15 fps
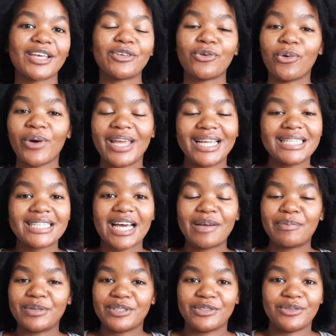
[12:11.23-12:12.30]
your hair
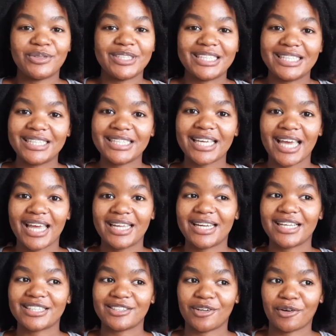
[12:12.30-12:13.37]
type is unique and
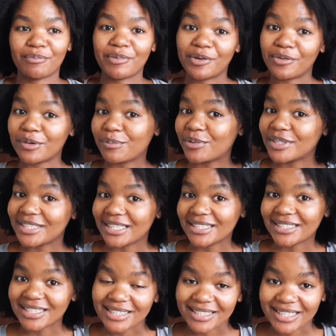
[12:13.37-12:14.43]
has not been
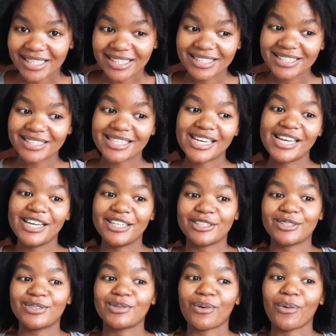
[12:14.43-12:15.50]
represented yet,
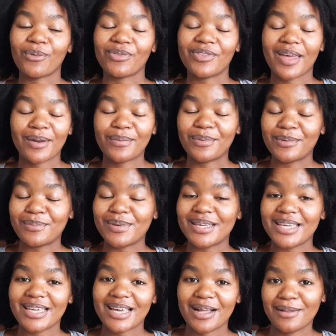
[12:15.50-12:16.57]
so that will
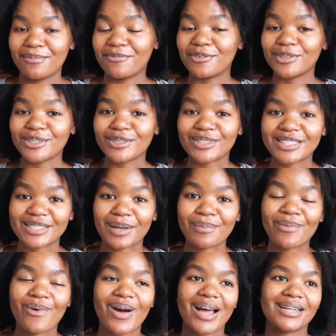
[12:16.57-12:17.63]
be helpful to
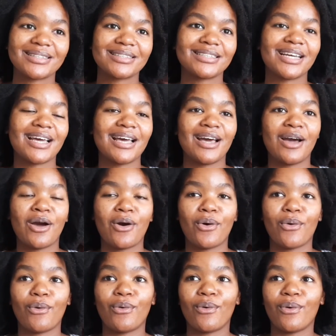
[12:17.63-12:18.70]
someone.
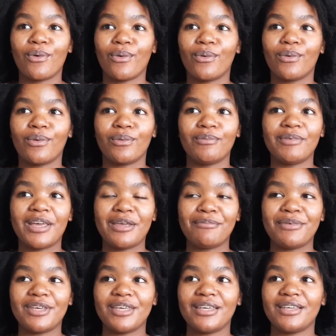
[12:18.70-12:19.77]
Or maybe
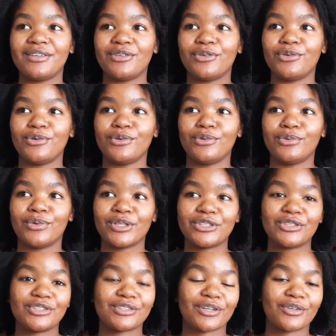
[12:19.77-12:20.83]
you want
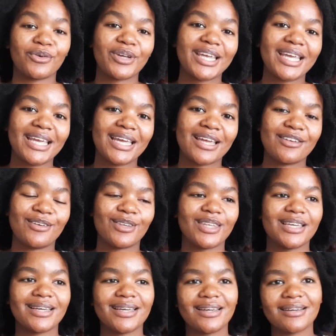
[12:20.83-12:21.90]
to start cooking and you're
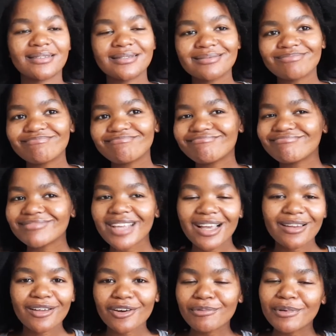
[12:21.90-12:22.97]
thinking, a
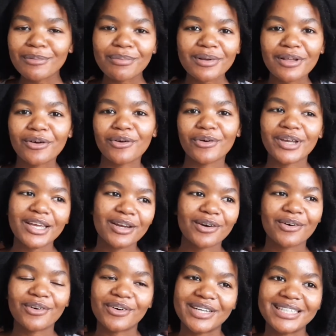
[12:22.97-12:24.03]
lot of people are cooking
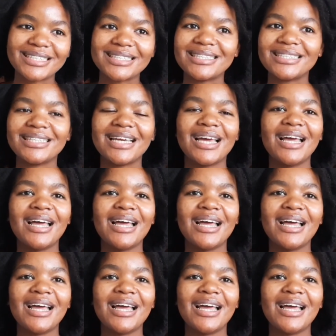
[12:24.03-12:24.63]
already,